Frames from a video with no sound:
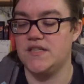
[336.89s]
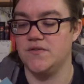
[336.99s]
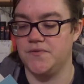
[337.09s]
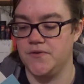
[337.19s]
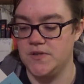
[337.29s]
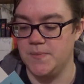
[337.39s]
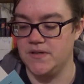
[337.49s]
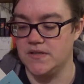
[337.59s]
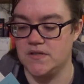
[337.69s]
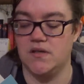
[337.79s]
So the first
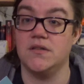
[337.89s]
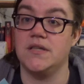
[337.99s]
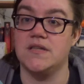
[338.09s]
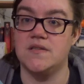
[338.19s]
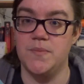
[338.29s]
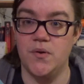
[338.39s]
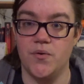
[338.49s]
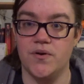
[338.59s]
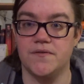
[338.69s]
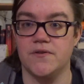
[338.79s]
part is called
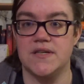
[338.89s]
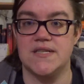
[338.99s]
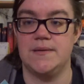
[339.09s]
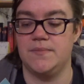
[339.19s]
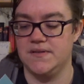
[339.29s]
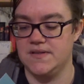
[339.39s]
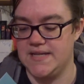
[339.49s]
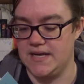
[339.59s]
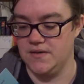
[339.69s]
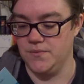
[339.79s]
Explore, for example. The
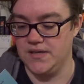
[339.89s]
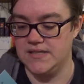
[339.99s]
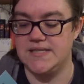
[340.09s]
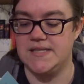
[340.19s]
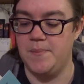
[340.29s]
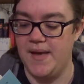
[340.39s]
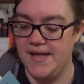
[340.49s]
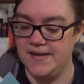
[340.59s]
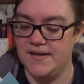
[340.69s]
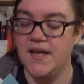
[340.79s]
second one is
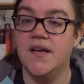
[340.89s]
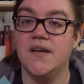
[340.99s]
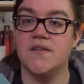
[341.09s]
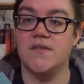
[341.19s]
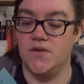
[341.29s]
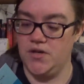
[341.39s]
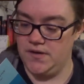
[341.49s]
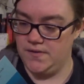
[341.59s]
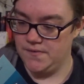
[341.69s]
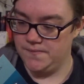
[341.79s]
Depend. Third